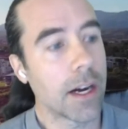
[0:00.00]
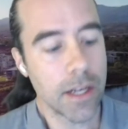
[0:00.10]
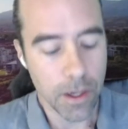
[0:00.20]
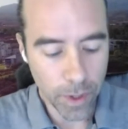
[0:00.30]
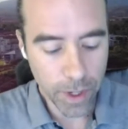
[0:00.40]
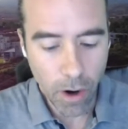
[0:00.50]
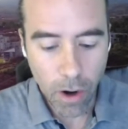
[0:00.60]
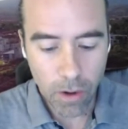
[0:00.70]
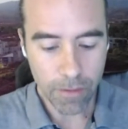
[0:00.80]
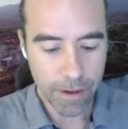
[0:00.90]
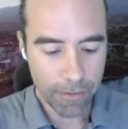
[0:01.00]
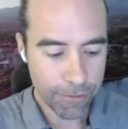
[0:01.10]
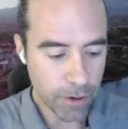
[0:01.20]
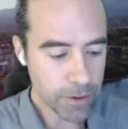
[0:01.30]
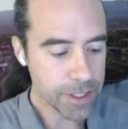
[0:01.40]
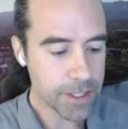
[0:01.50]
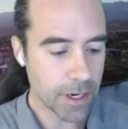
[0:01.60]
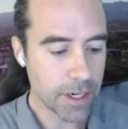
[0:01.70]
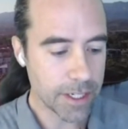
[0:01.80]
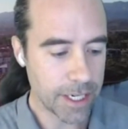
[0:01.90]
we're all focused
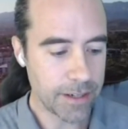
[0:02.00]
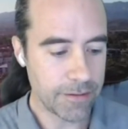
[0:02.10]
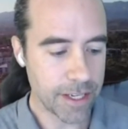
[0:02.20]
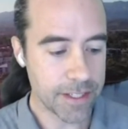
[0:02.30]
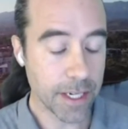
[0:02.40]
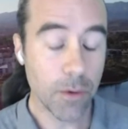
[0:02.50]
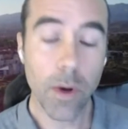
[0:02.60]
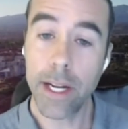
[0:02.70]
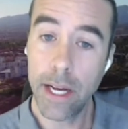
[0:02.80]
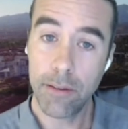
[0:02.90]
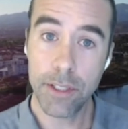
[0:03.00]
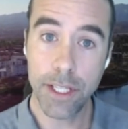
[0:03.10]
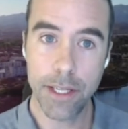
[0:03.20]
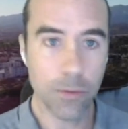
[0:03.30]
on and investing quite heavily in,